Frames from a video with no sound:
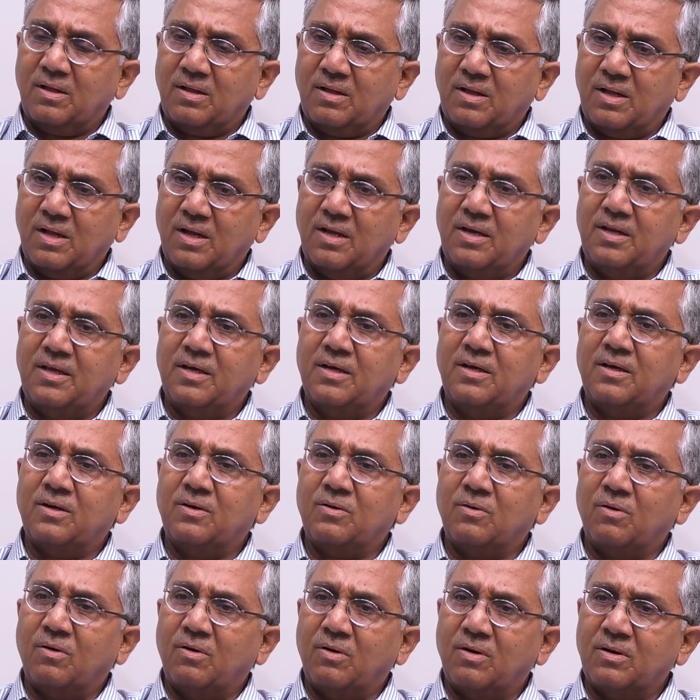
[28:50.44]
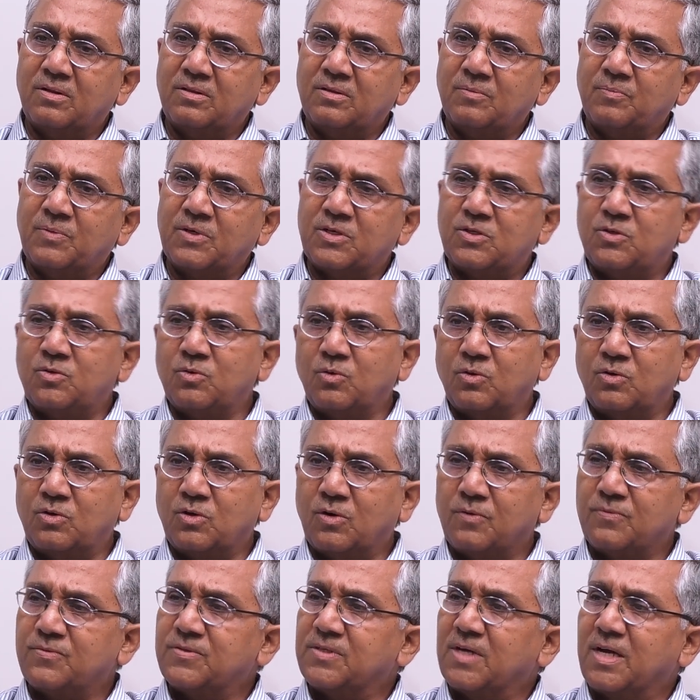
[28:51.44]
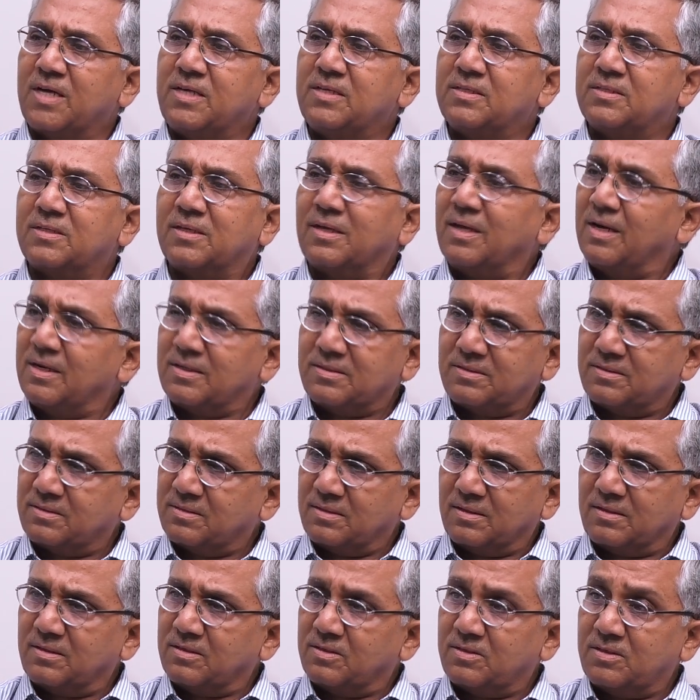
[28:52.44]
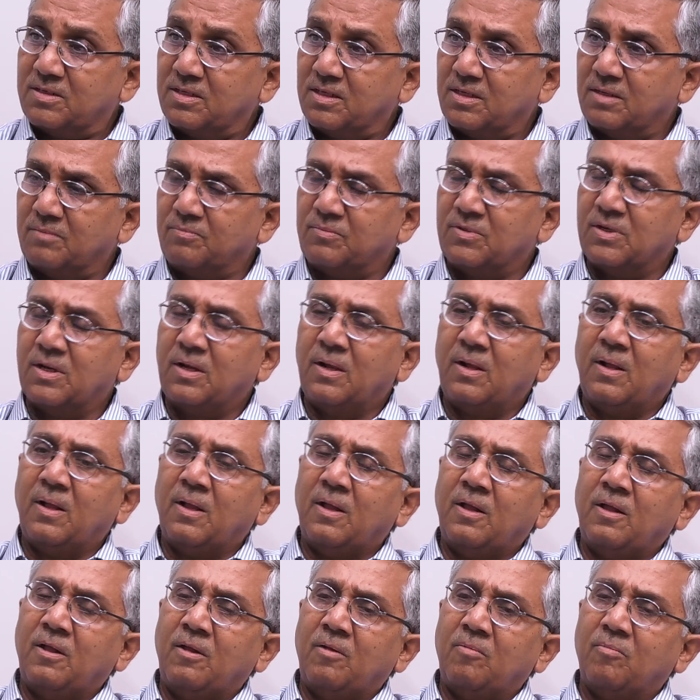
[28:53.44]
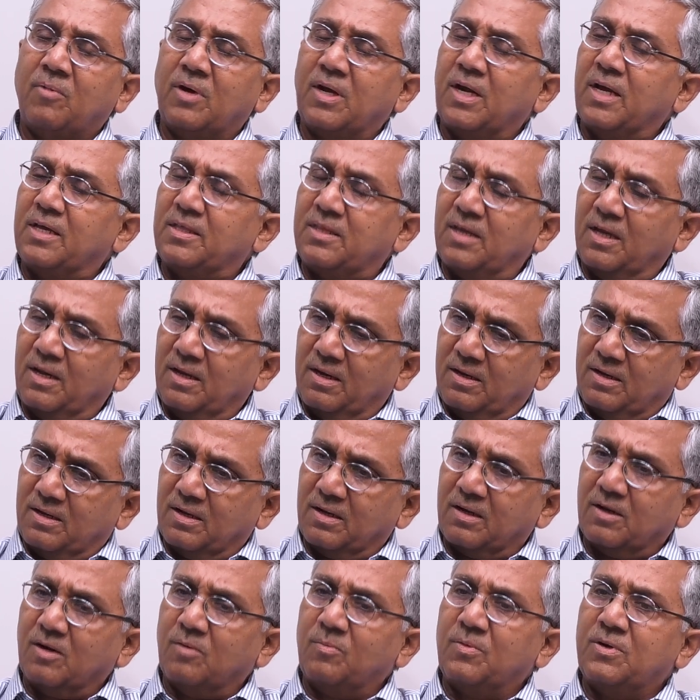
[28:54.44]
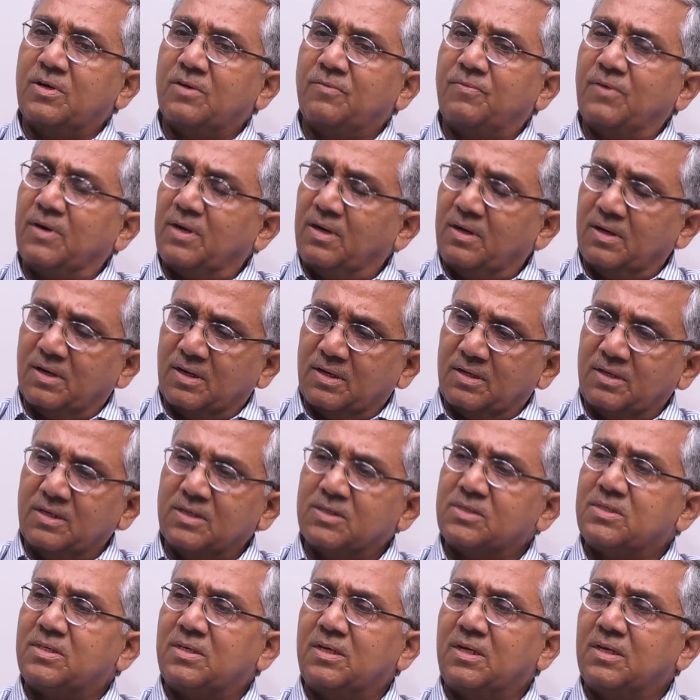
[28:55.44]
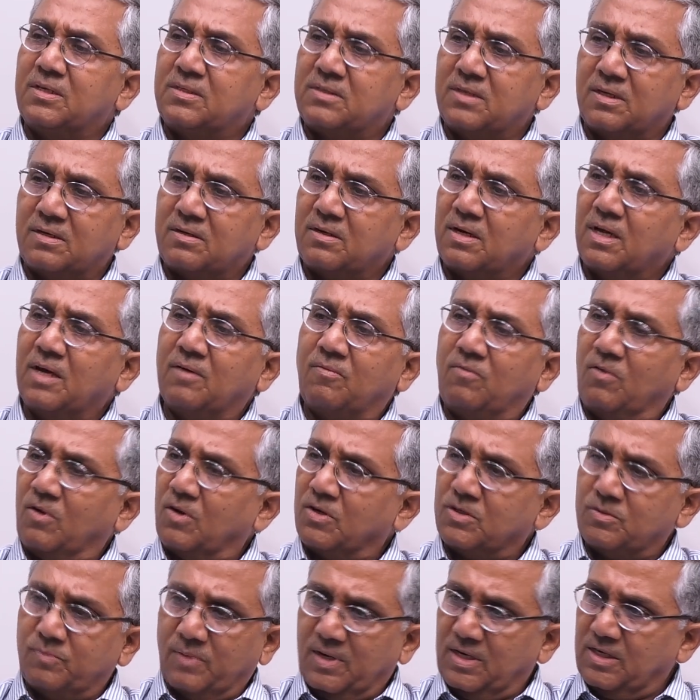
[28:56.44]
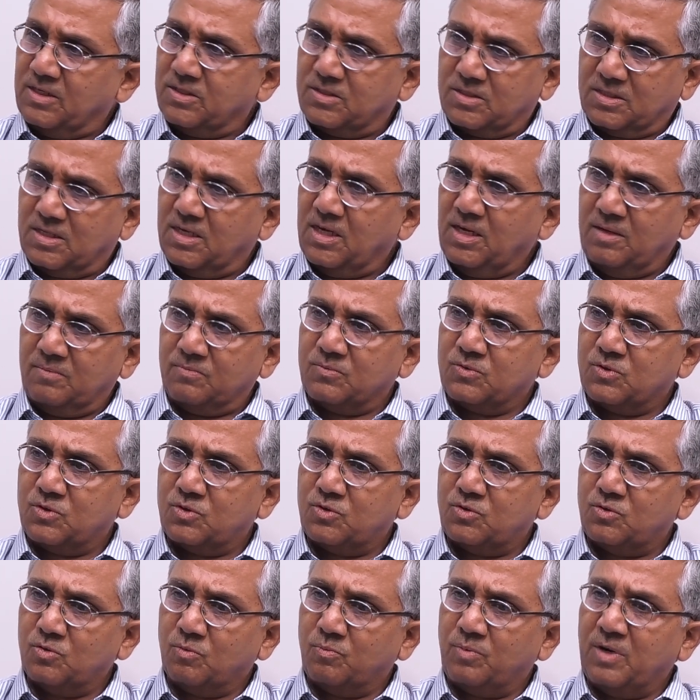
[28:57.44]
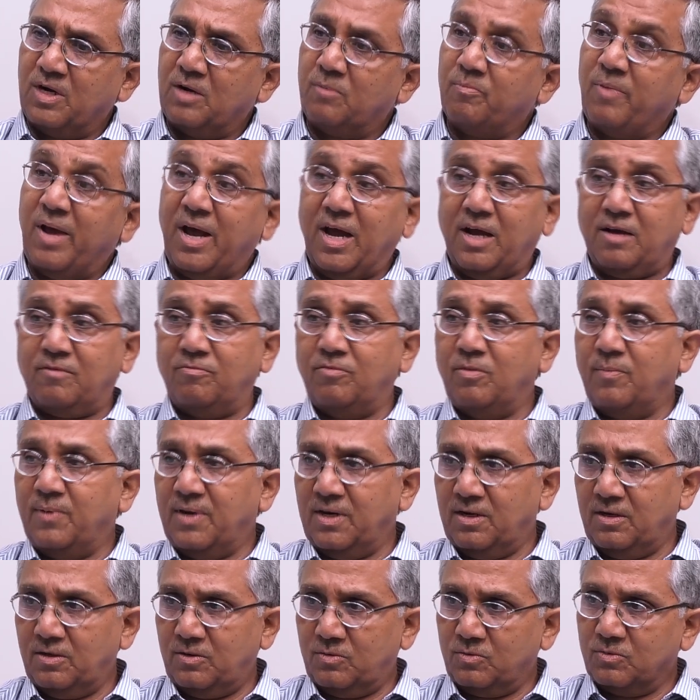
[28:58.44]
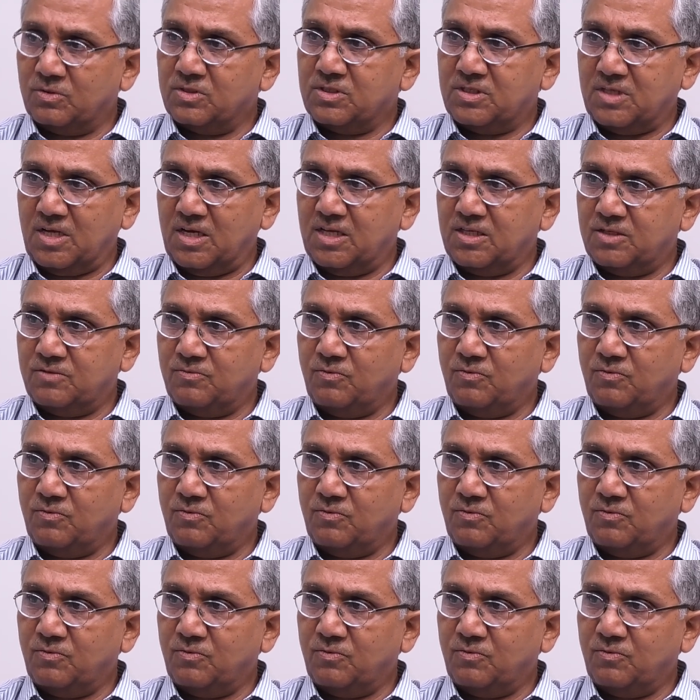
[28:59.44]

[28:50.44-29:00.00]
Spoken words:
career or the pursuit of science gets disturbed. But I think Government of India, DST, etc. have launched many schemes to bring back women to the science